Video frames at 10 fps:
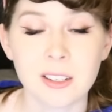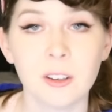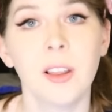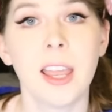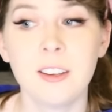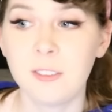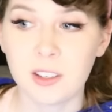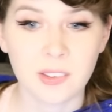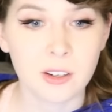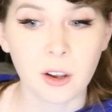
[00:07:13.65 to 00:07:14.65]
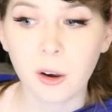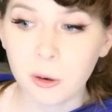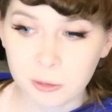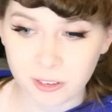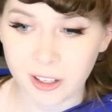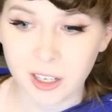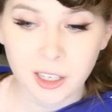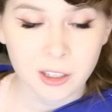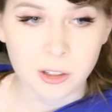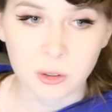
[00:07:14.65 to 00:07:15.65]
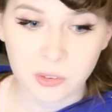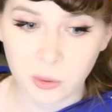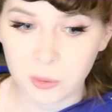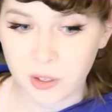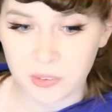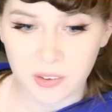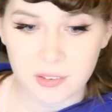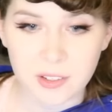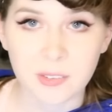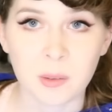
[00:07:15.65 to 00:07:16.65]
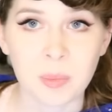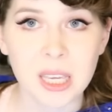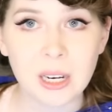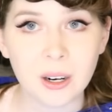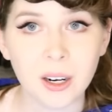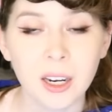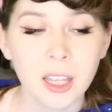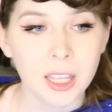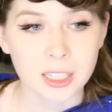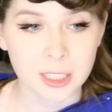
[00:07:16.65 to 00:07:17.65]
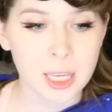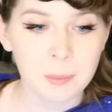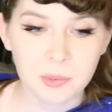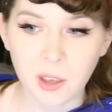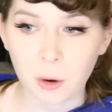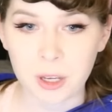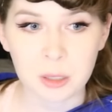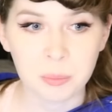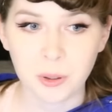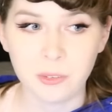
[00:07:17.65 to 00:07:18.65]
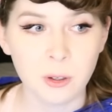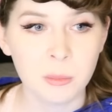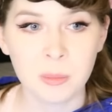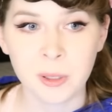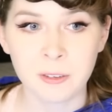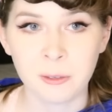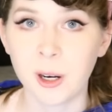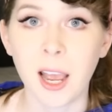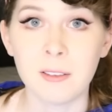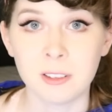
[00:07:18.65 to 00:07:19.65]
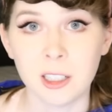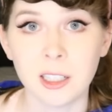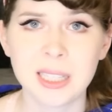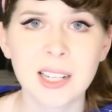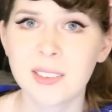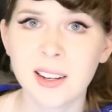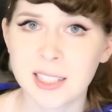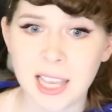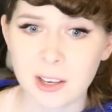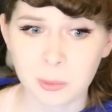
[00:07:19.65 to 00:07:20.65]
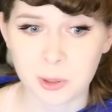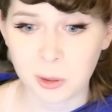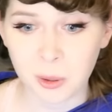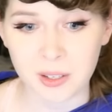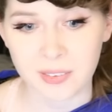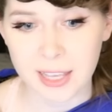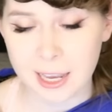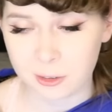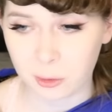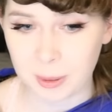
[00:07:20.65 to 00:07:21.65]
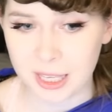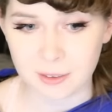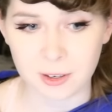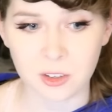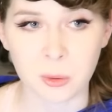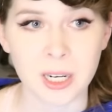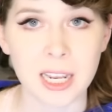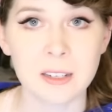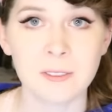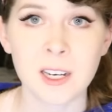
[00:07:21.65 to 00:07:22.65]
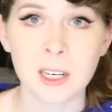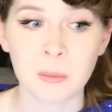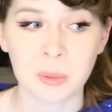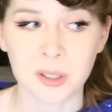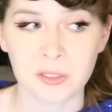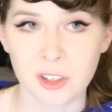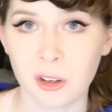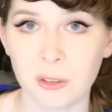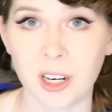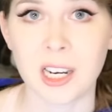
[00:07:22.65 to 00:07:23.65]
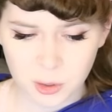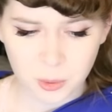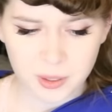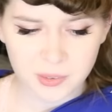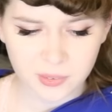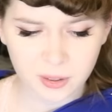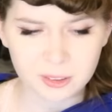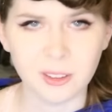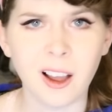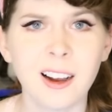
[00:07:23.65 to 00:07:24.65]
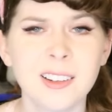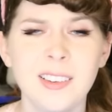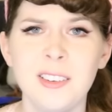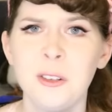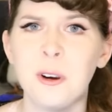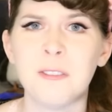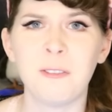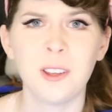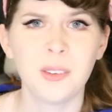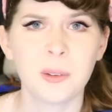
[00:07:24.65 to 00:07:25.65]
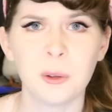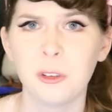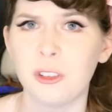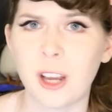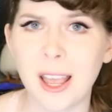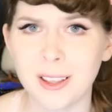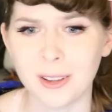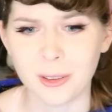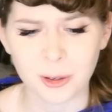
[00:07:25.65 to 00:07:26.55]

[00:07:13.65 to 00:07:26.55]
Your life isn't over, your soul doesn't disappear, it keeps going, presumably forever. But that's not the case with toys. They can't just be given to an infinite number of children. Toys are locked into a physical shell.